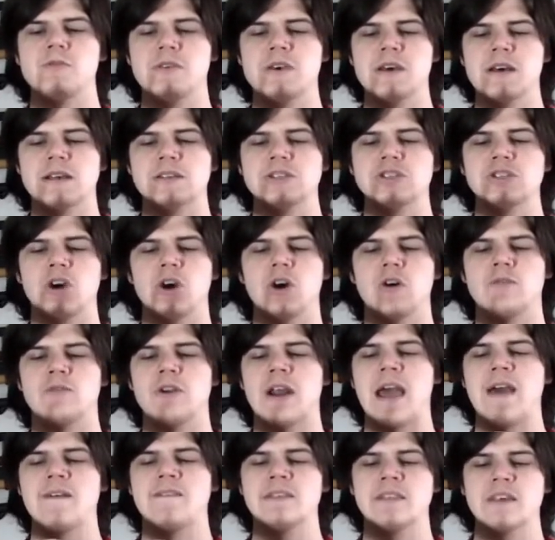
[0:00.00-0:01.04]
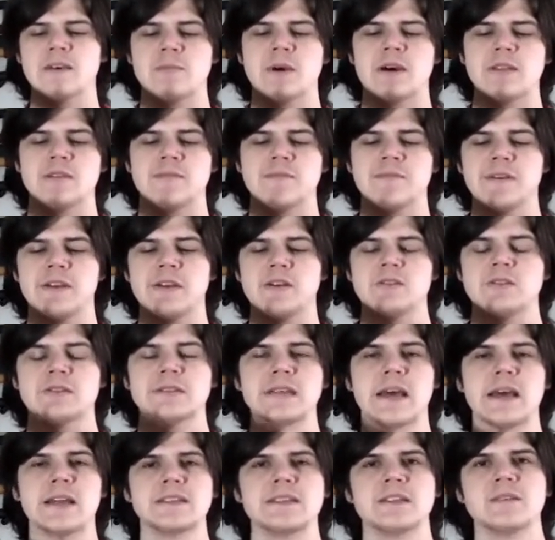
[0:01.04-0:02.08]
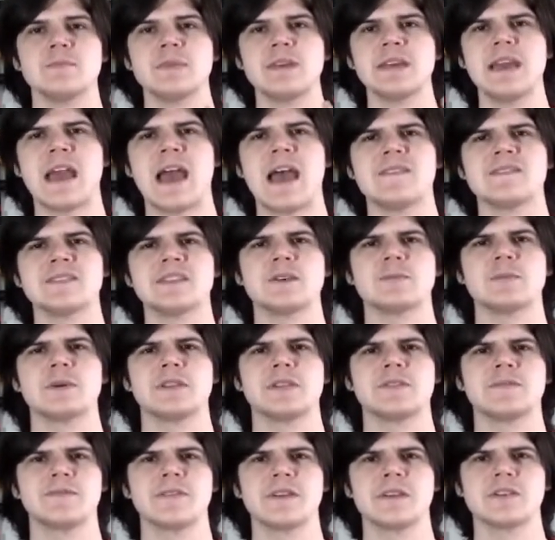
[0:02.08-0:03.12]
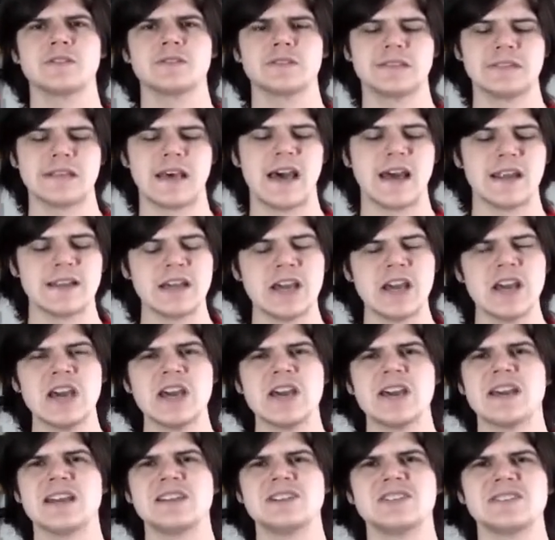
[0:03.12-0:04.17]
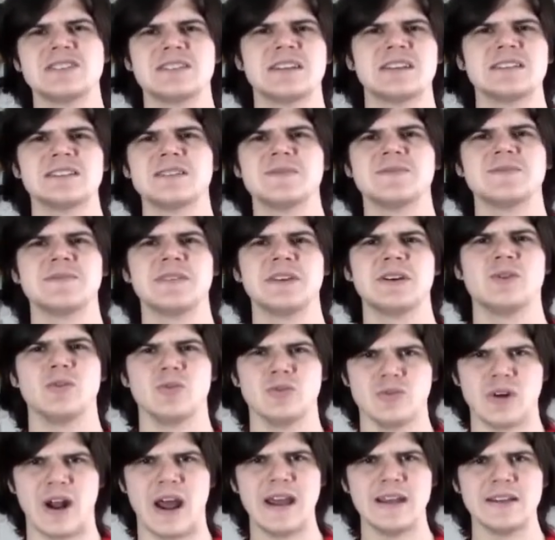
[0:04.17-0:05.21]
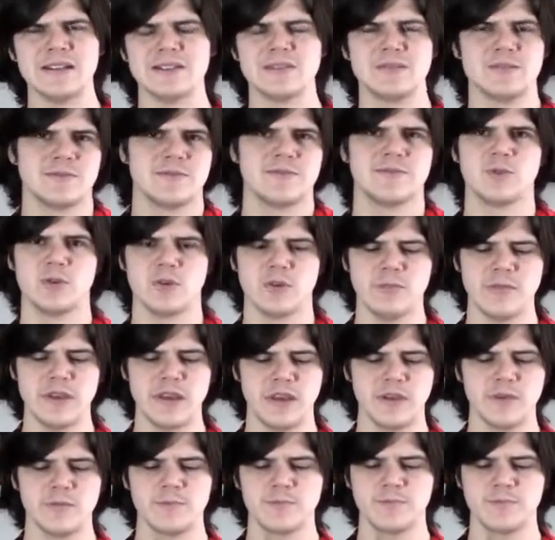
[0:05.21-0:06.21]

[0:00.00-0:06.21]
this over having them on the finger side. To me, having them on the finger side, it just doesn't feel right for me.